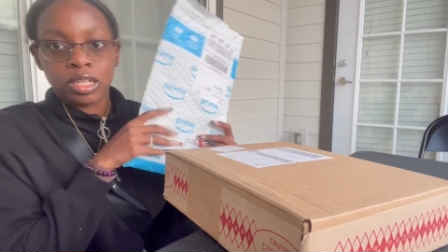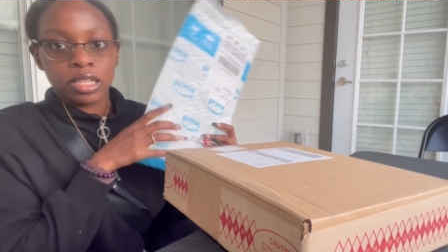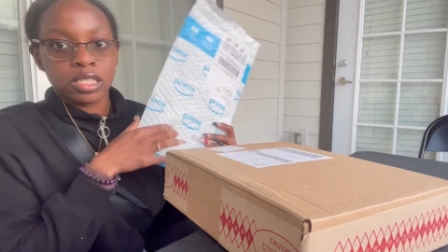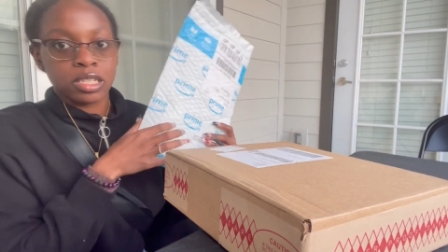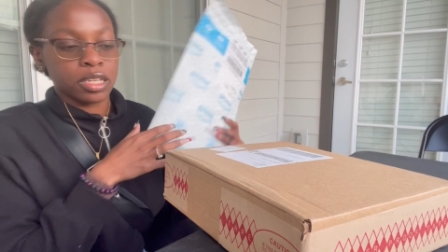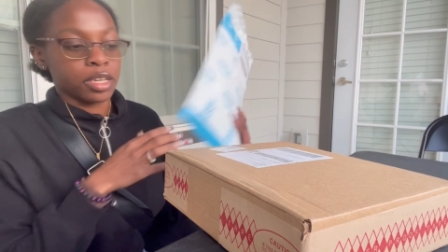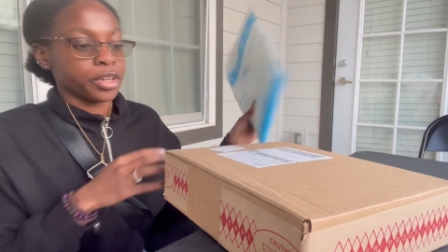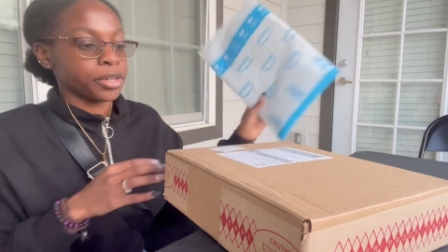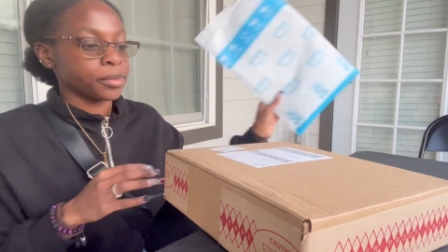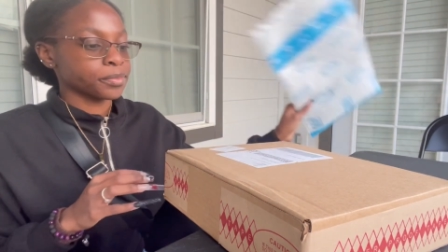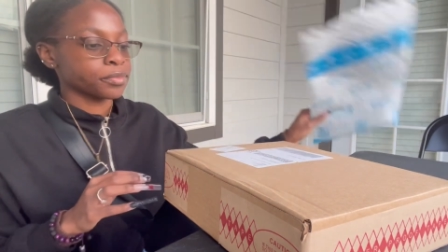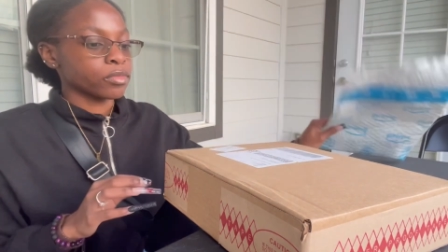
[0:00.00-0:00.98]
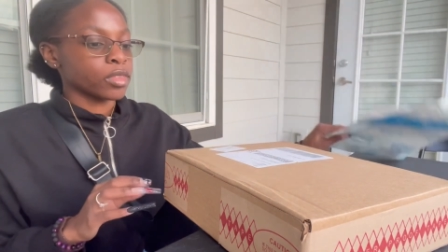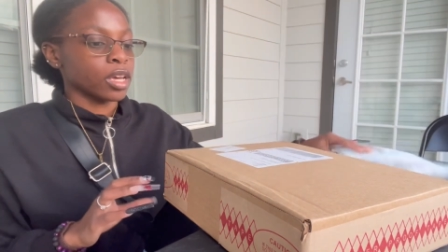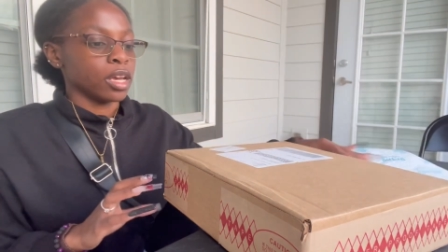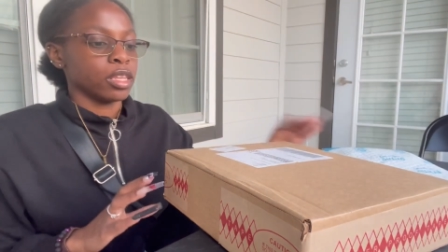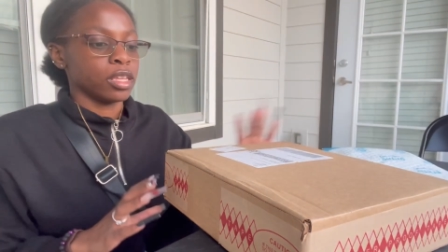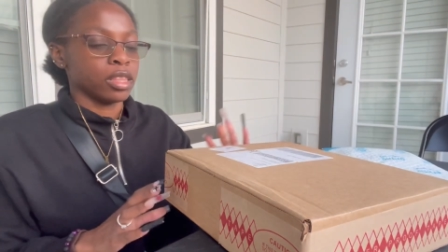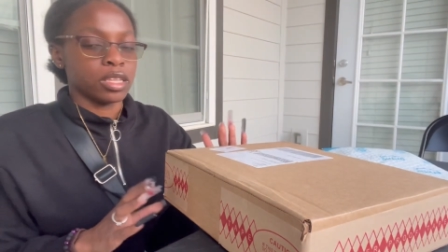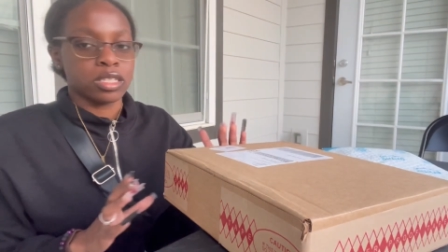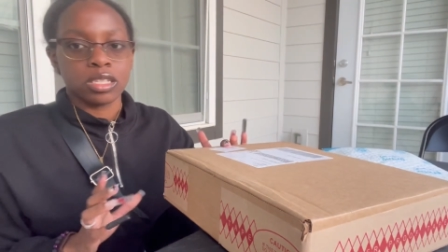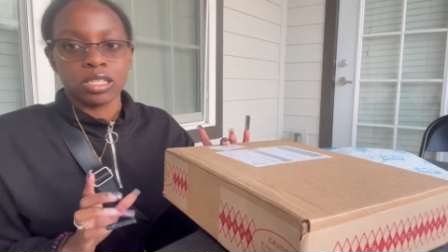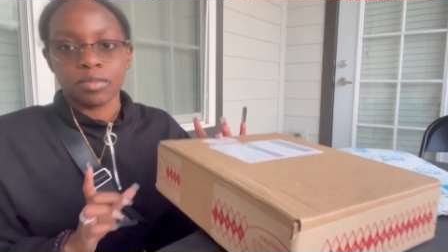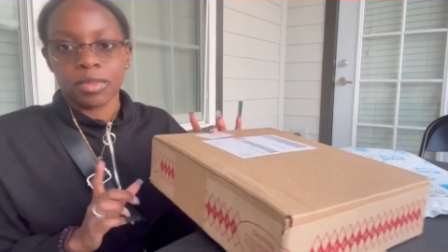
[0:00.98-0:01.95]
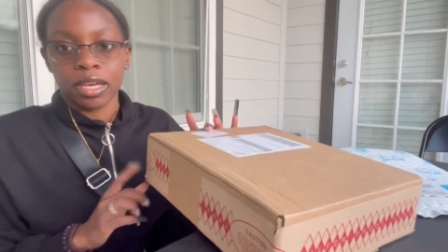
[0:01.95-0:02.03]
It's in here. And then this
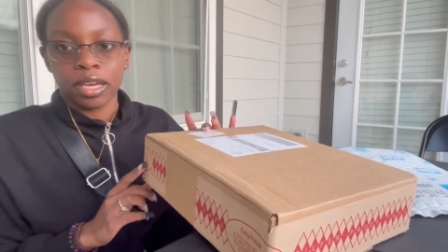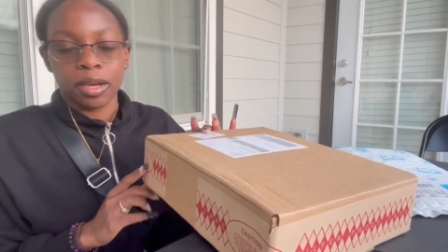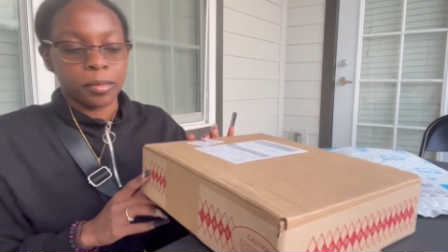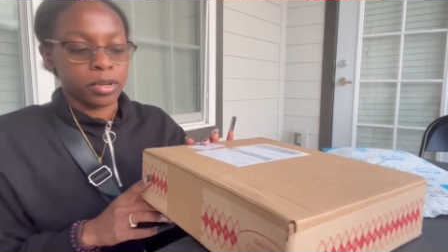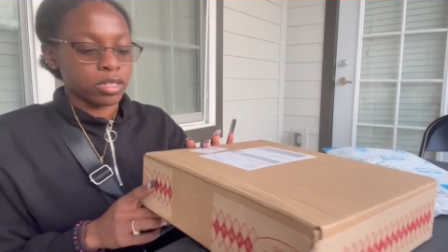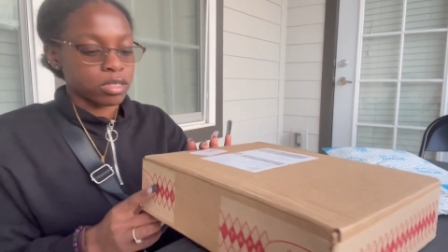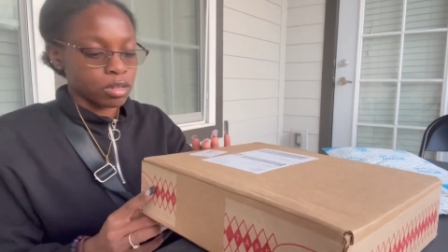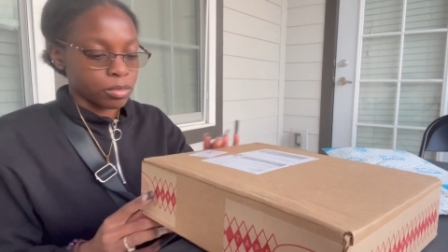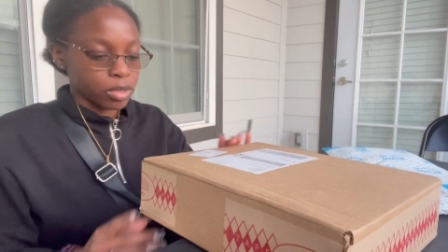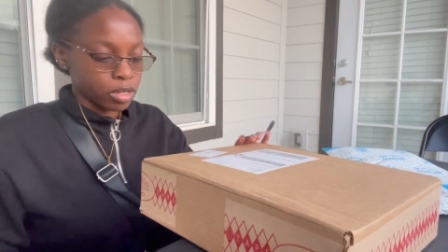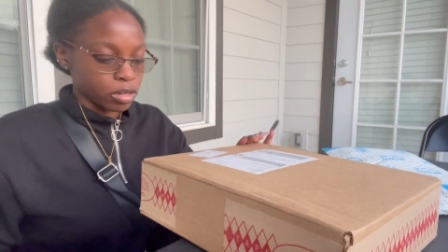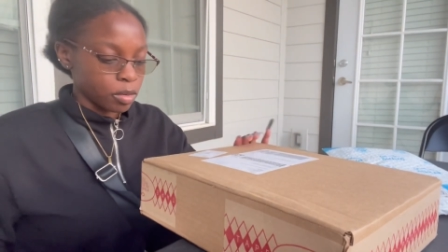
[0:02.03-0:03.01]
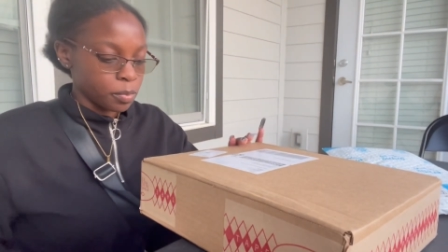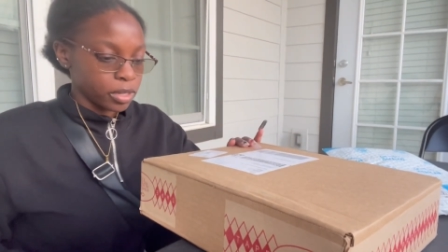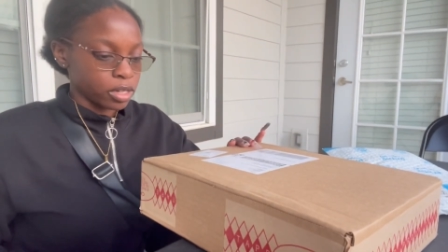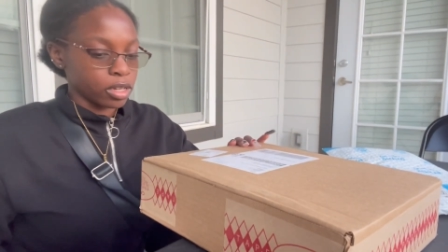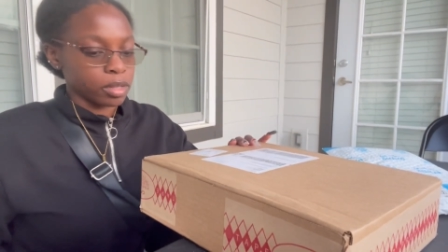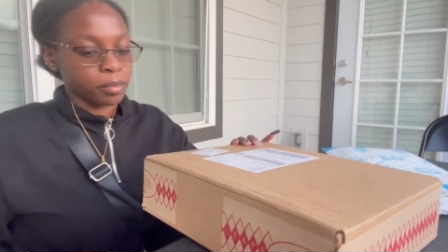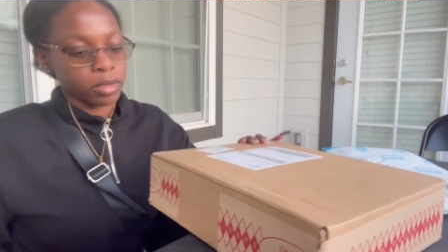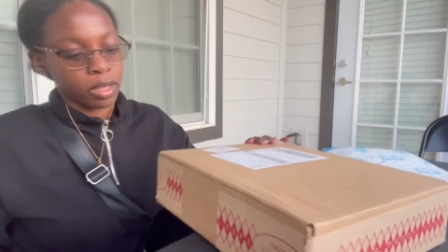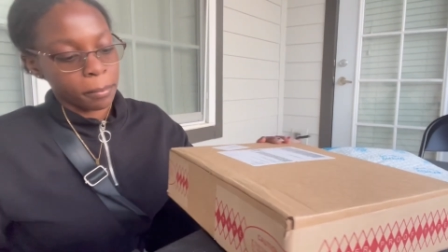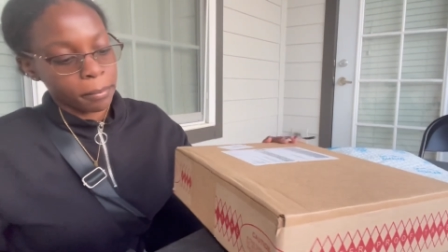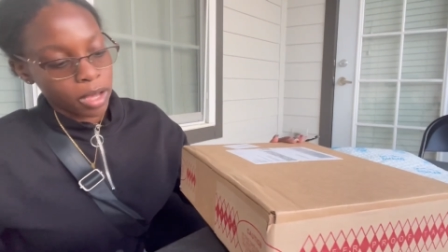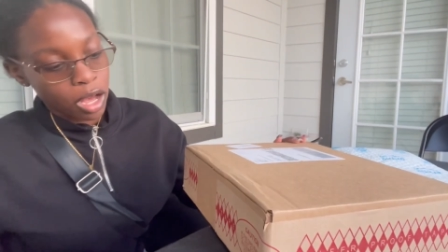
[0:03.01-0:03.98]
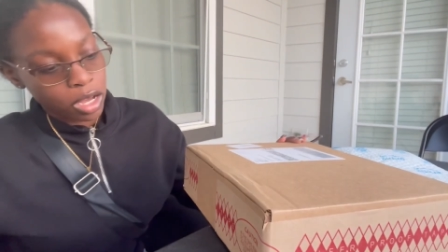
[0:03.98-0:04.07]
is my camera. So we're gonna open up the
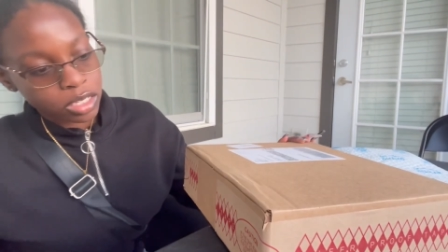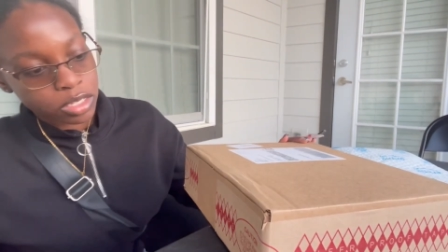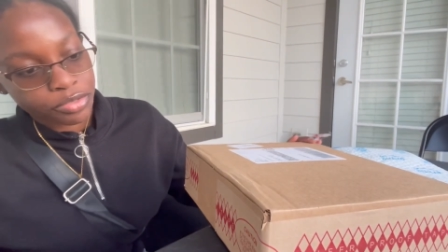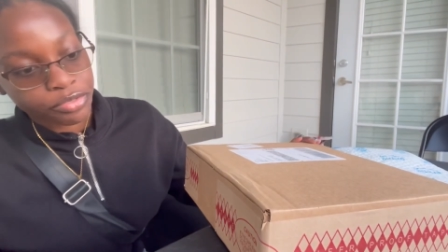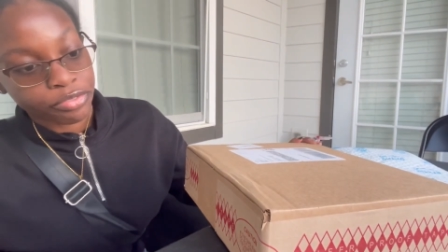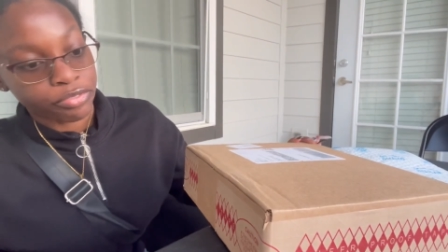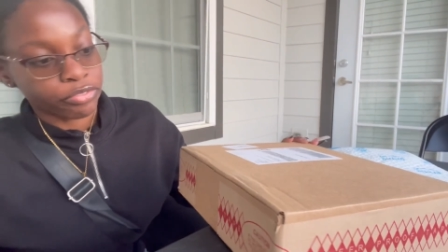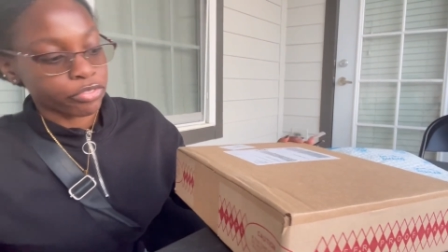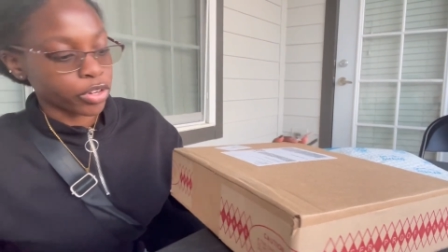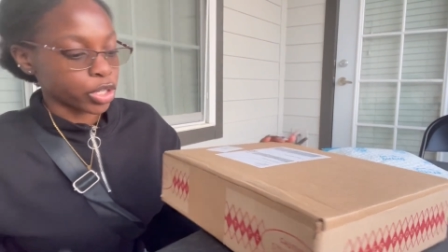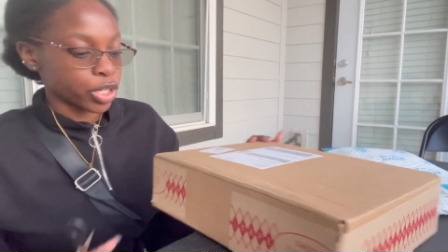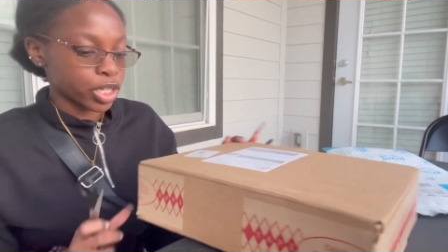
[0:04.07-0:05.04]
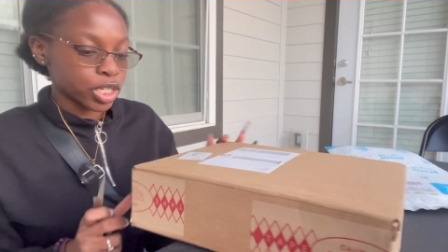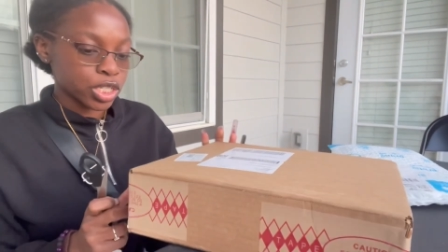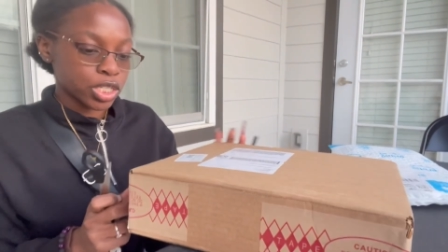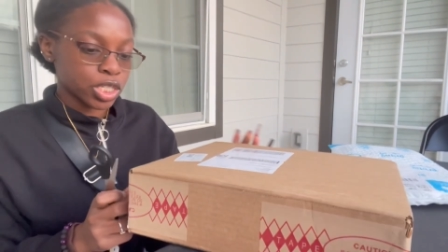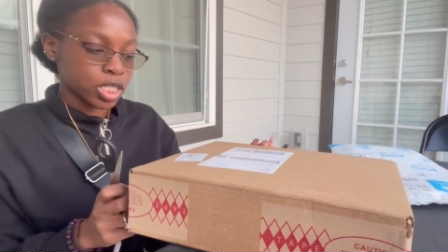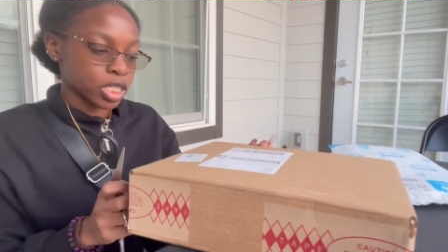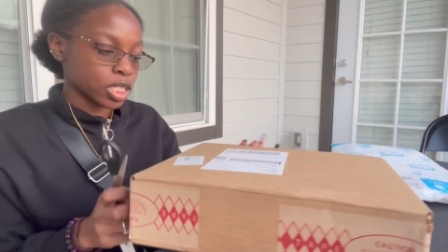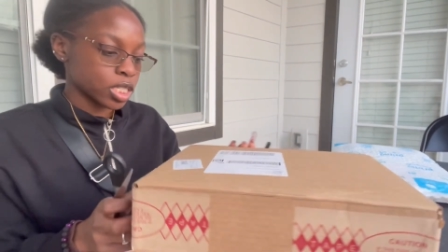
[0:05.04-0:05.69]
box first.